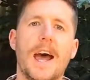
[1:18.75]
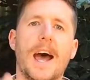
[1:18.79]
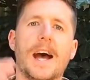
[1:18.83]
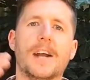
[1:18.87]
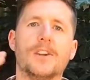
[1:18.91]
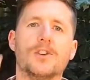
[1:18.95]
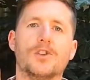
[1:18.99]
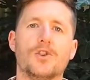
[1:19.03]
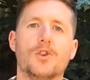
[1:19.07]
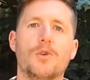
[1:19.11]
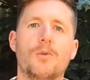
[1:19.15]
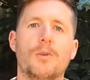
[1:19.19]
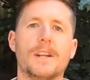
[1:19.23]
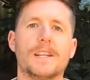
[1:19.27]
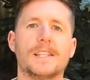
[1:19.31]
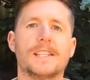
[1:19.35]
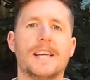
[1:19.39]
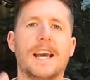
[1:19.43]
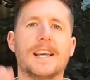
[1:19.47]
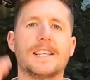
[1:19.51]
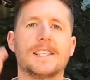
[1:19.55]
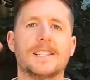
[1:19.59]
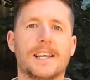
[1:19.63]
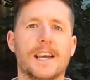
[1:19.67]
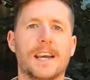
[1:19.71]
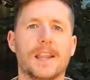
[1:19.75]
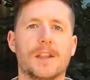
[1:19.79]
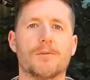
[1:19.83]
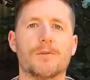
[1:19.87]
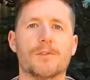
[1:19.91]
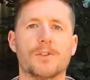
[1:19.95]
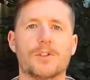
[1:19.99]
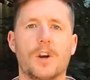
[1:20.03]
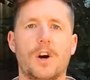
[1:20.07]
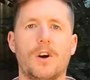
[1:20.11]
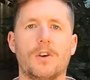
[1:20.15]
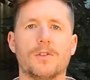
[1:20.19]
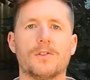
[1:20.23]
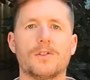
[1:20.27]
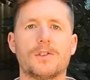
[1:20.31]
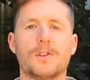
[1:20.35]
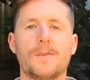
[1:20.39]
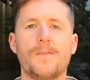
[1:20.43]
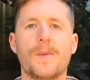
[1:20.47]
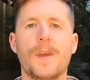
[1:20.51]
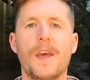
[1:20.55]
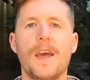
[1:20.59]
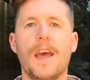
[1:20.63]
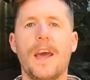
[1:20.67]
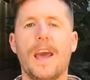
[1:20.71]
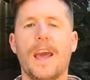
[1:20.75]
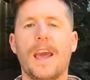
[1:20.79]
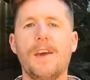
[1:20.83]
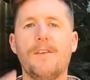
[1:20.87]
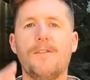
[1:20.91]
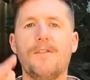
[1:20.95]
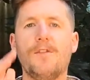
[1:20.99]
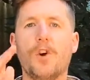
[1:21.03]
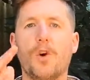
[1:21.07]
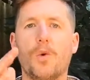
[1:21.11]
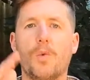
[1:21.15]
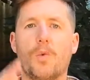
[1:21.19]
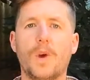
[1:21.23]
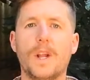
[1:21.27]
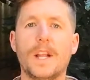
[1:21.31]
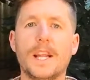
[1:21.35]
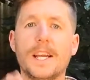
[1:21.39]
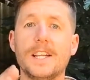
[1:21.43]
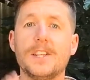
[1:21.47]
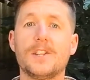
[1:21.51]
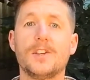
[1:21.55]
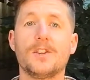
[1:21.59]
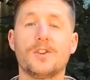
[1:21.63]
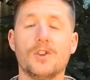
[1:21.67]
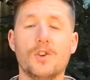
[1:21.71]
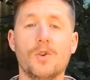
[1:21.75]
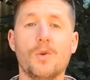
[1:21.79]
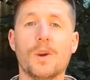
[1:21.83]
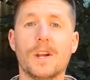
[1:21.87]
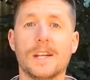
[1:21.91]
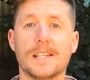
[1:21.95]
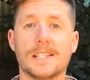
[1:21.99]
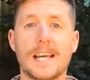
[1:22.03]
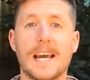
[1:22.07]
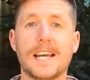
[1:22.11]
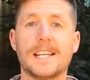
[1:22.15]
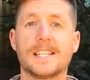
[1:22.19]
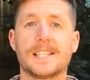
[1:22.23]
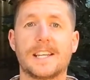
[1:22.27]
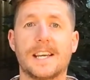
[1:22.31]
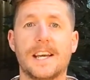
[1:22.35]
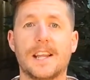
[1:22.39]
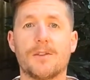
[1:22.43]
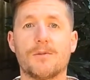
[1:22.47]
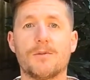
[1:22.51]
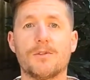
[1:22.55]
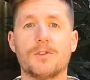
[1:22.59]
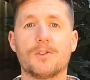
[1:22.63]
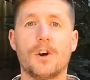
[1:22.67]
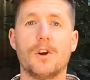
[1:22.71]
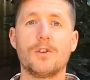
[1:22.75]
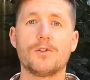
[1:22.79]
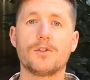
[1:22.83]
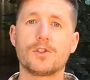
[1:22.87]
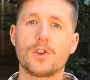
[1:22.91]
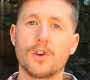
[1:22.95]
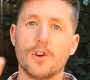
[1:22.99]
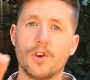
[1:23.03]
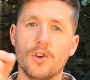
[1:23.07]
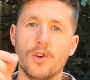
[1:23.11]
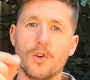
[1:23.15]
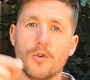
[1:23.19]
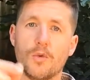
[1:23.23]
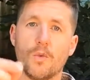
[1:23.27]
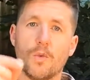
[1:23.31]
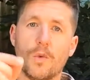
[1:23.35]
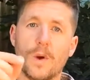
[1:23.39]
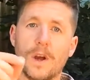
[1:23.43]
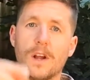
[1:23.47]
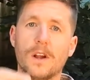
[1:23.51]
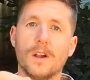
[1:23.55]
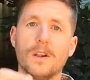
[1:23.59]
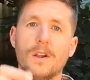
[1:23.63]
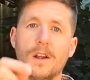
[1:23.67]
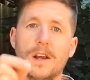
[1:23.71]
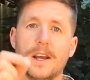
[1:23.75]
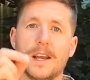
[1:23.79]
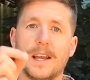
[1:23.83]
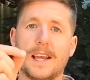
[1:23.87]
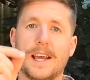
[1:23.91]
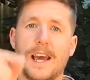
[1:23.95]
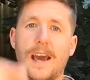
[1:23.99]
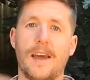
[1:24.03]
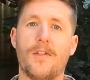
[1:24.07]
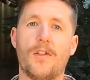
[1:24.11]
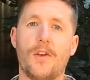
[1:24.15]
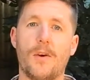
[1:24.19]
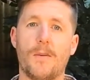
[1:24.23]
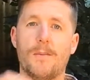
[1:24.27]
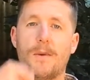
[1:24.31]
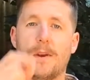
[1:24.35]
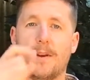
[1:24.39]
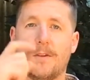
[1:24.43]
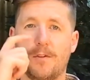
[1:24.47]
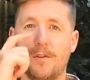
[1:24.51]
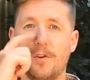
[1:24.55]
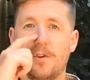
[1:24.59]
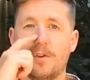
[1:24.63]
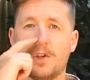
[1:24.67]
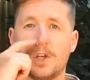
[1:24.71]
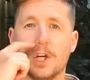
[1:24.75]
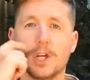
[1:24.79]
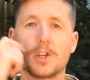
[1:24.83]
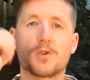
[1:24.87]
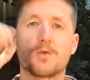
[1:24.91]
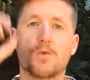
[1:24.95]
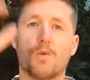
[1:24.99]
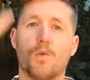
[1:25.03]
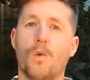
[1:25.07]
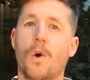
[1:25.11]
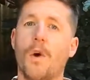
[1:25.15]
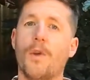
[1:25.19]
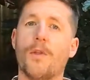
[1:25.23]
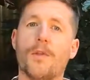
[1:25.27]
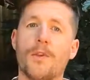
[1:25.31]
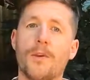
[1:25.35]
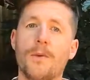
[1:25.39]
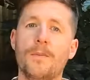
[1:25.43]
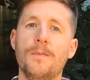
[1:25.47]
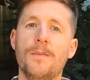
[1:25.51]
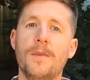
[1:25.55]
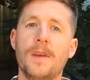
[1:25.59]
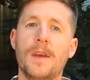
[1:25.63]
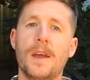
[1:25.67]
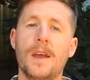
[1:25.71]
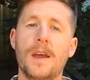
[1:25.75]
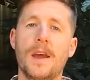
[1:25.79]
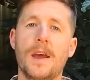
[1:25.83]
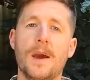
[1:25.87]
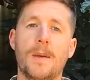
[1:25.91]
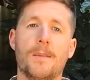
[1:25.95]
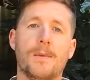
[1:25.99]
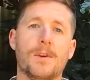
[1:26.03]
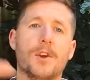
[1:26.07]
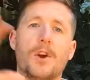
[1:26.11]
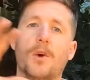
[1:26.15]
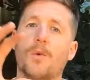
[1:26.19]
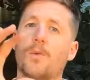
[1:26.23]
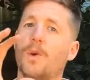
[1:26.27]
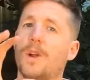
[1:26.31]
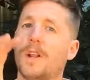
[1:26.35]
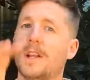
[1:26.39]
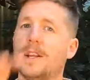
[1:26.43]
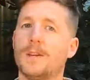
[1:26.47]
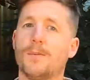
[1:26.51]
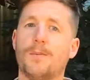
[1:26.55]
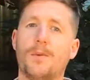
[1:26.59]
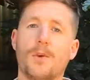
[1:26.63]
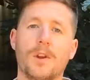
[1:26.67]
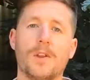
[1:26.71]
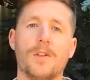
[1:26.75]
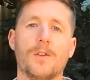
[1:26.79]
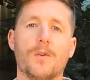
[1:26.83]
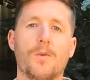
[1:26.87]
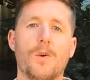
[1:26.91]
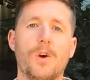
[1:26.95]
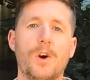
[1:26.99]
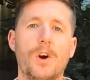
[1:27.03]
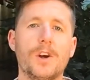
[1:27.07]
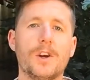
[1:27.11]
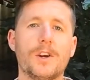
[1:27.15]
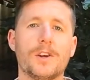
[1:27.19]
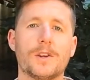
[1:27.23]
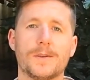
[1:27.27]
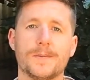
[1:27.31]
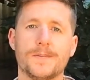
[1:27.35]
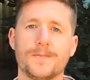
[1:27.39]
and do what it takes to get the results? If you're willing to do what it takes to get the results, you will get them. But if you just want them, but you're not willing to put in the work,